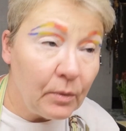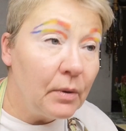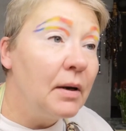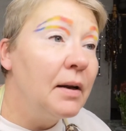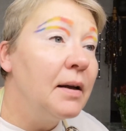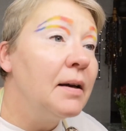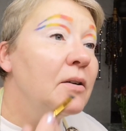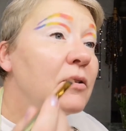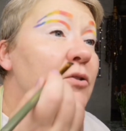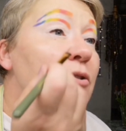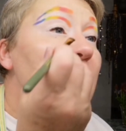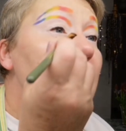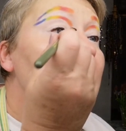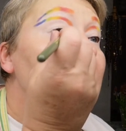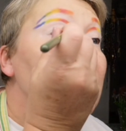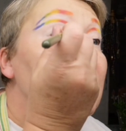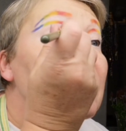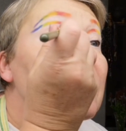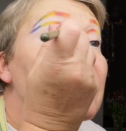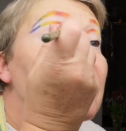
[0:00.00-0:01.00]
I will
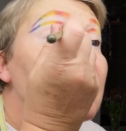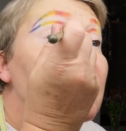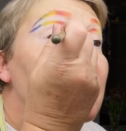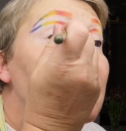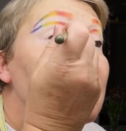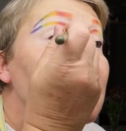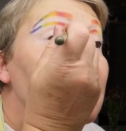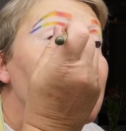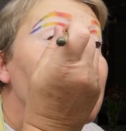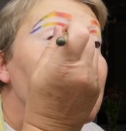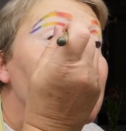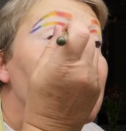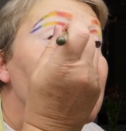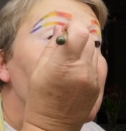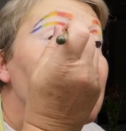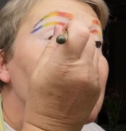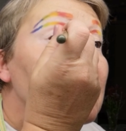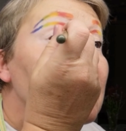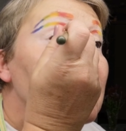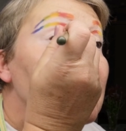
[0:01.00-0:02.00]
actually
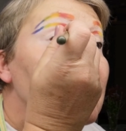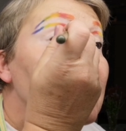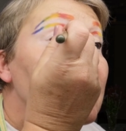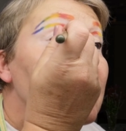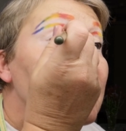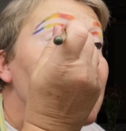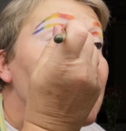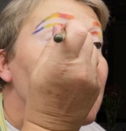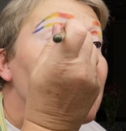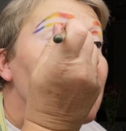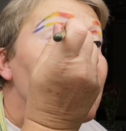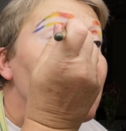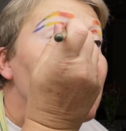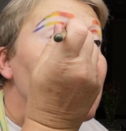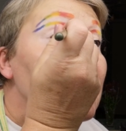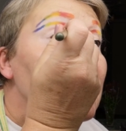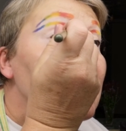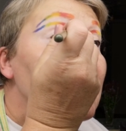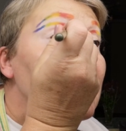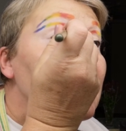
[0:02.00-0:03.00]
drag them
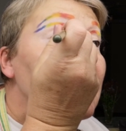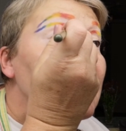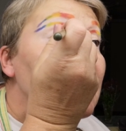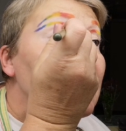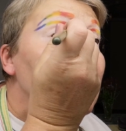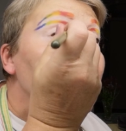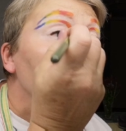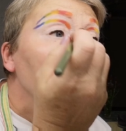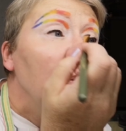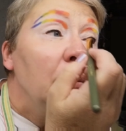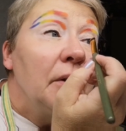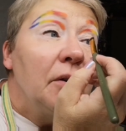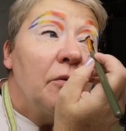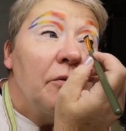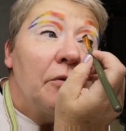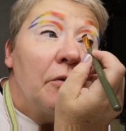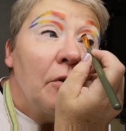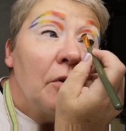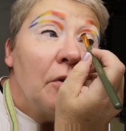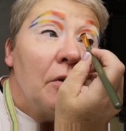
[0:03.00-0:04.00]
a little bit
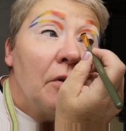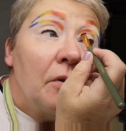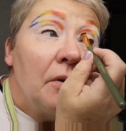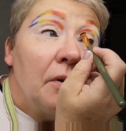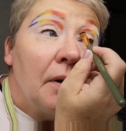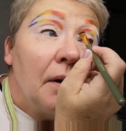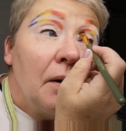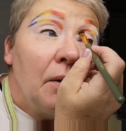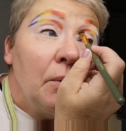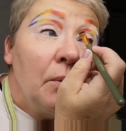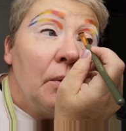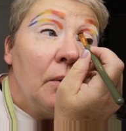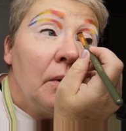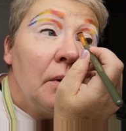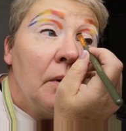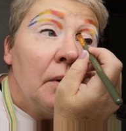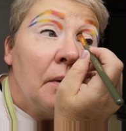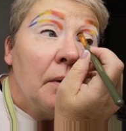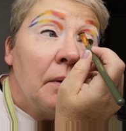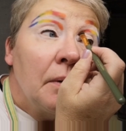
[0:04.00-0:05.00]
further
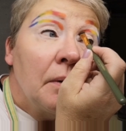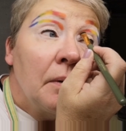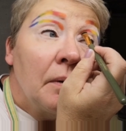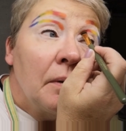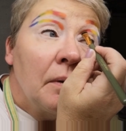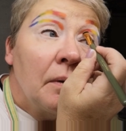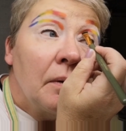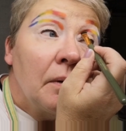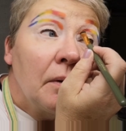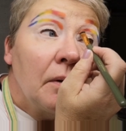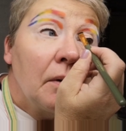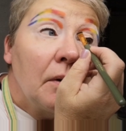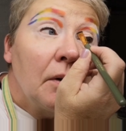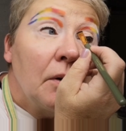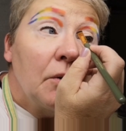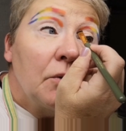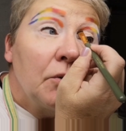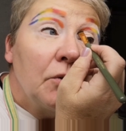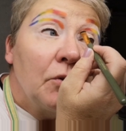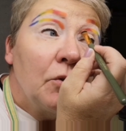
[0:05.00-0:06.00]
down,
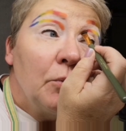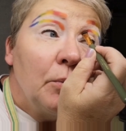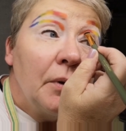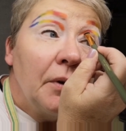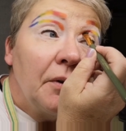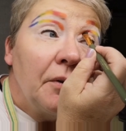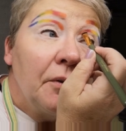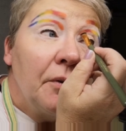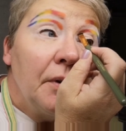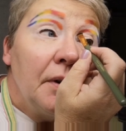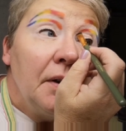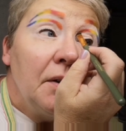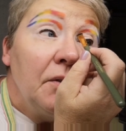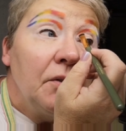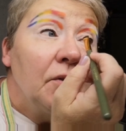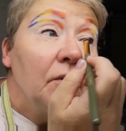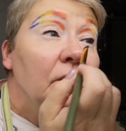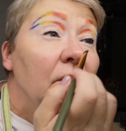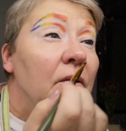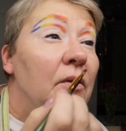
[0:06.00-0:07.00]
closer to my
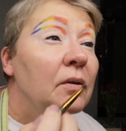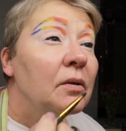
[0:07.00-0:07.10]
crease.